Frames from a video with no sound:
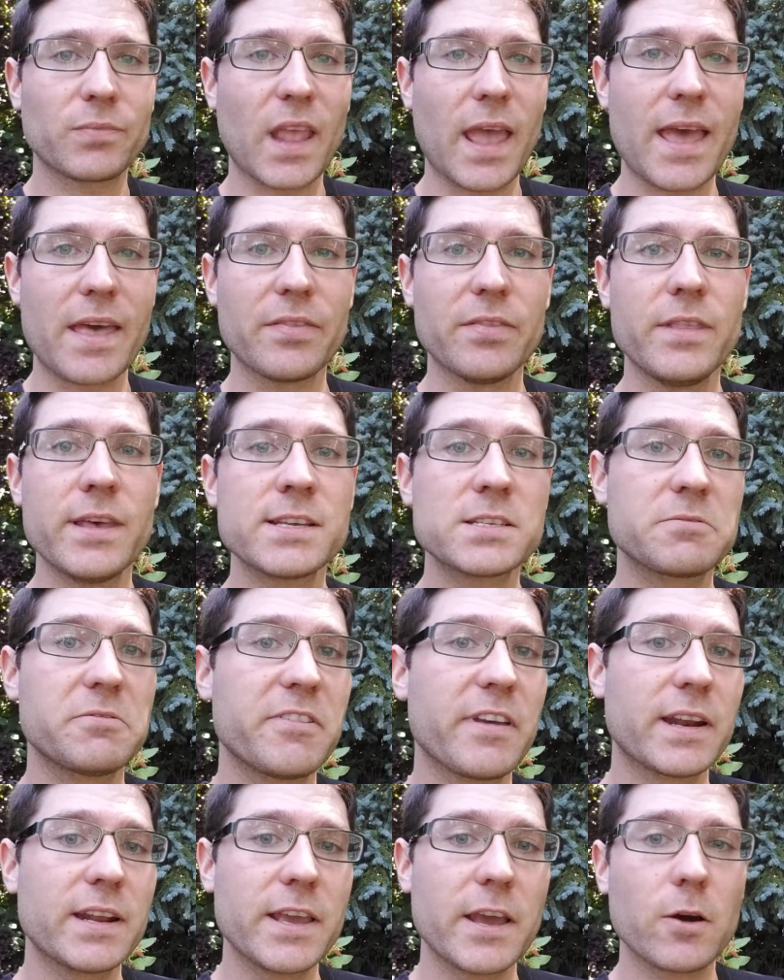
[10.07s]
And this
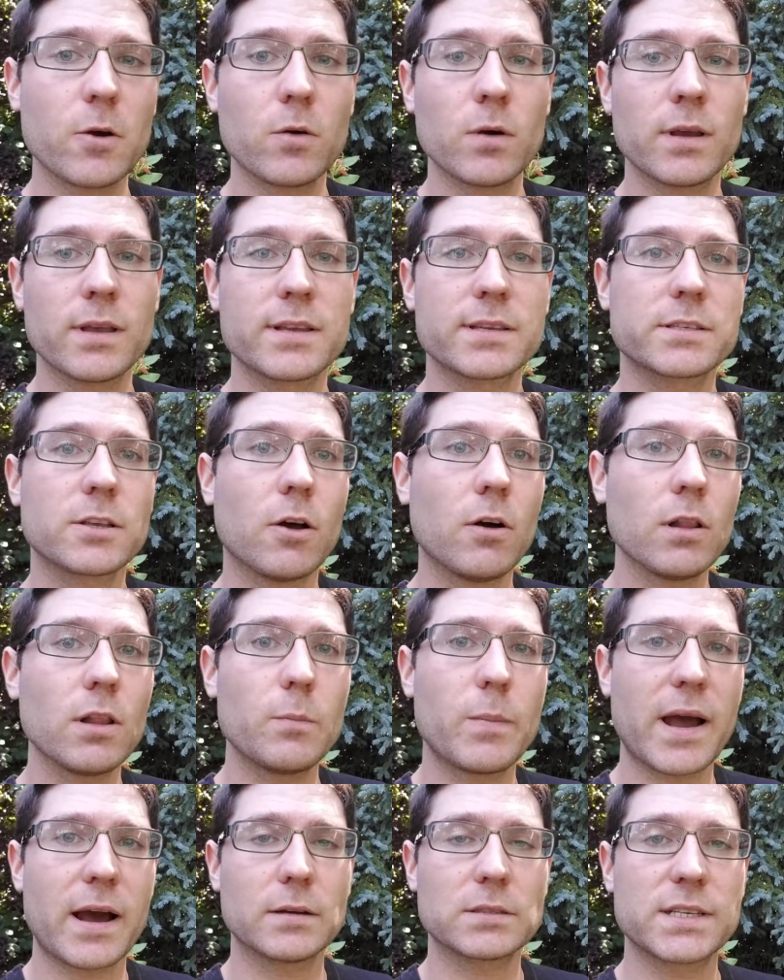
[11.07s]
video is all
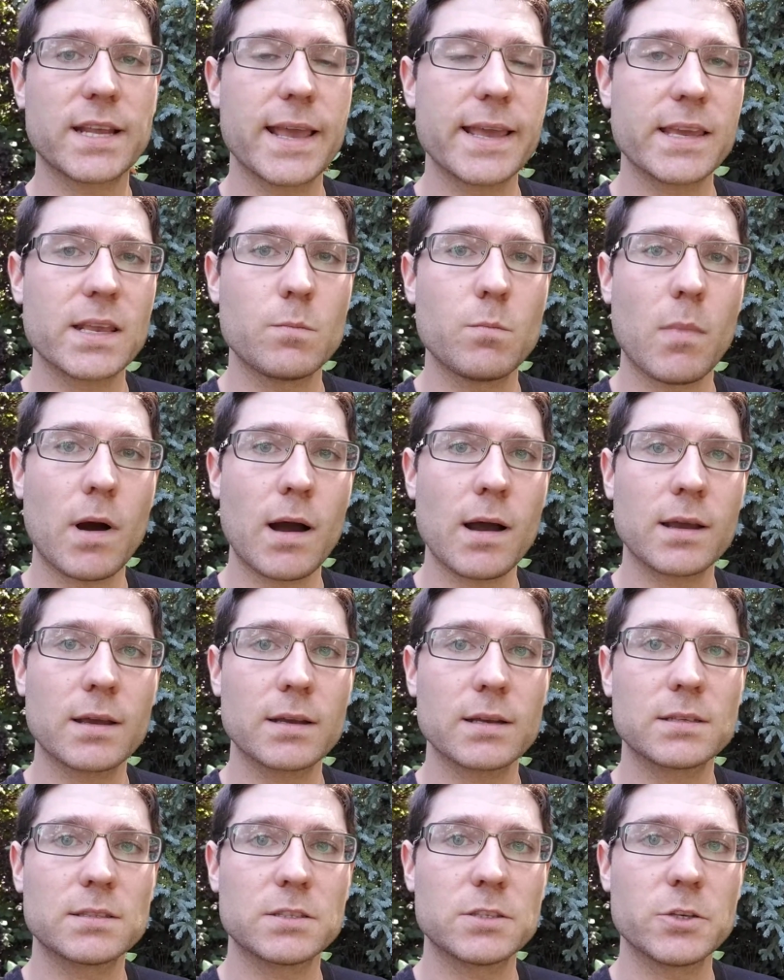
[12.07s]
about taking
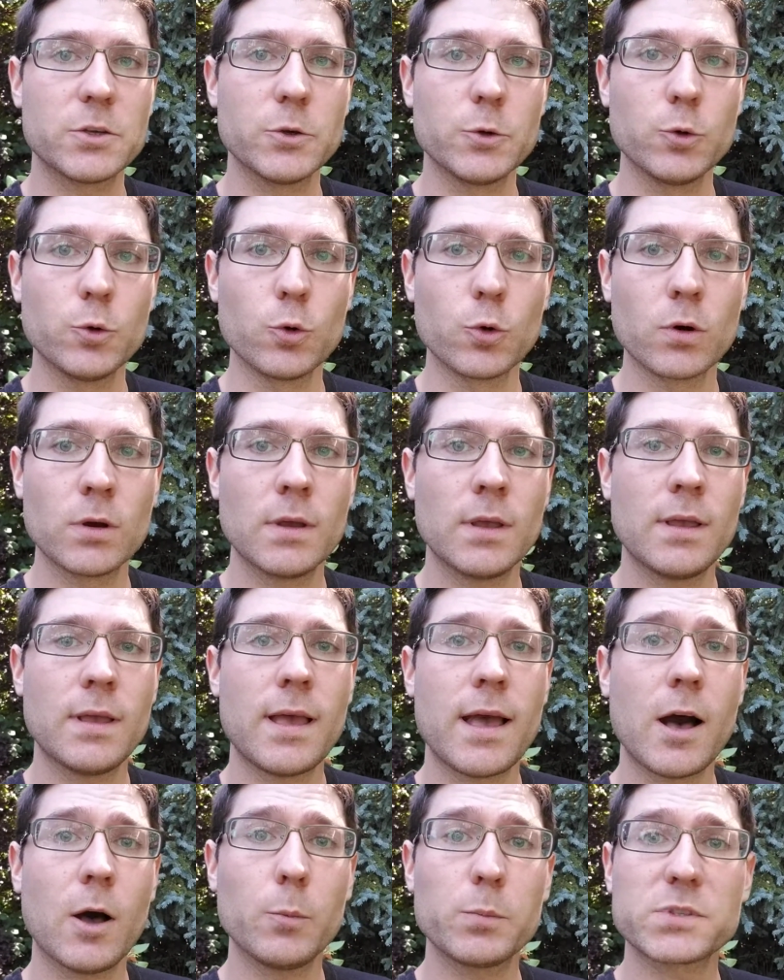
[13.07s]
maca to
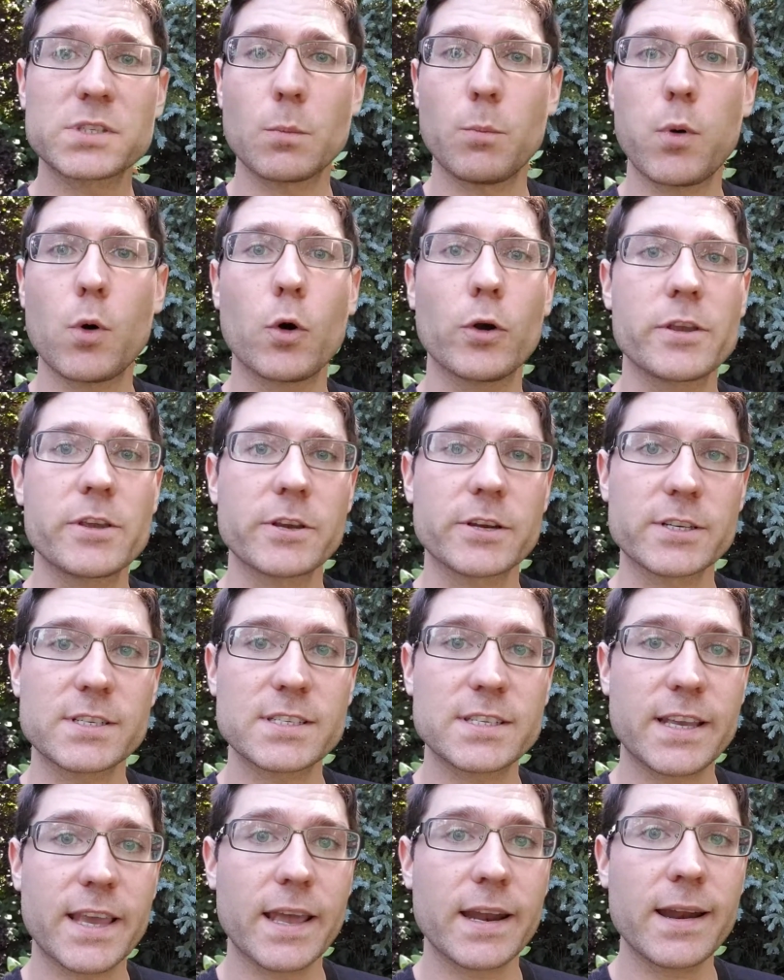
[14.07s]
help support your
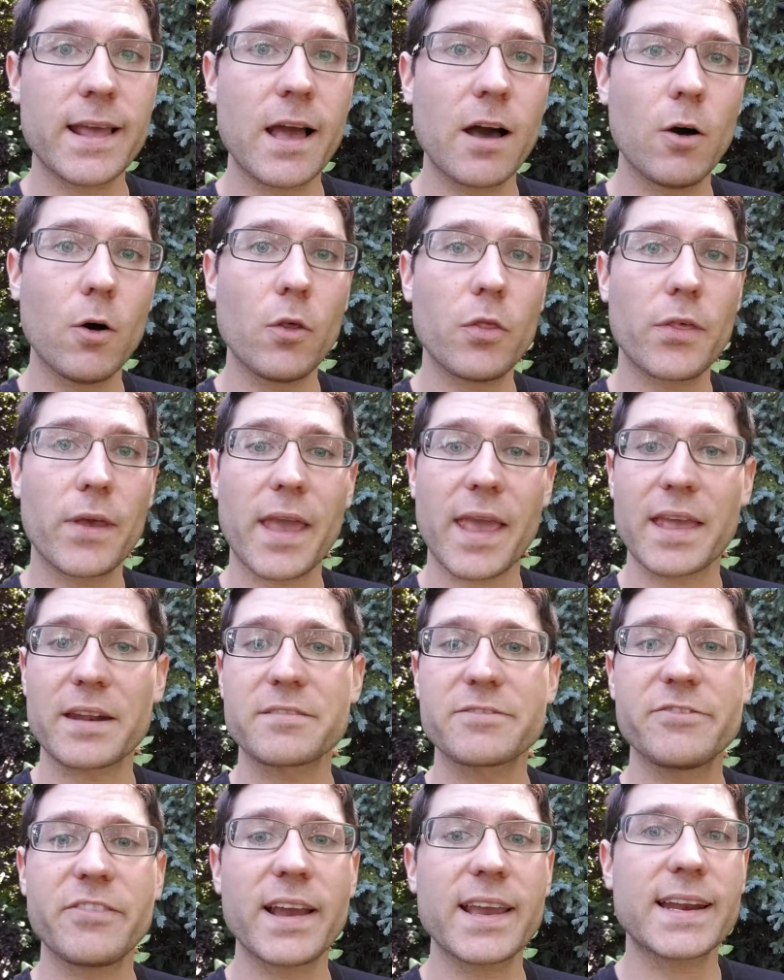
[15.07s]
skin health and
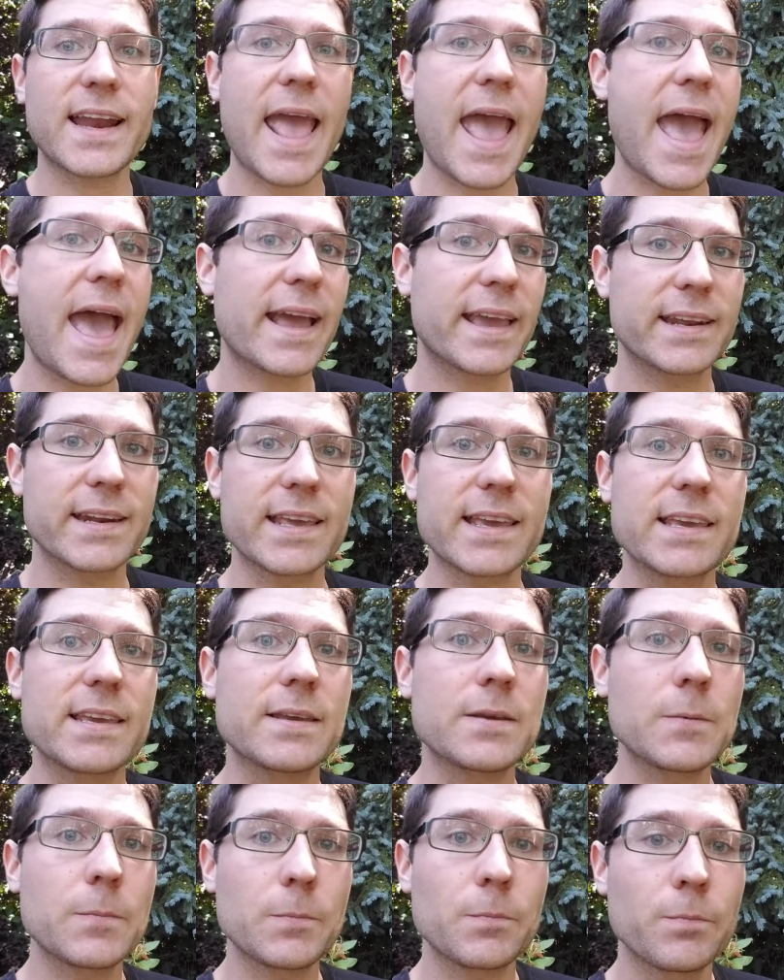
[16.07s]
fight acne.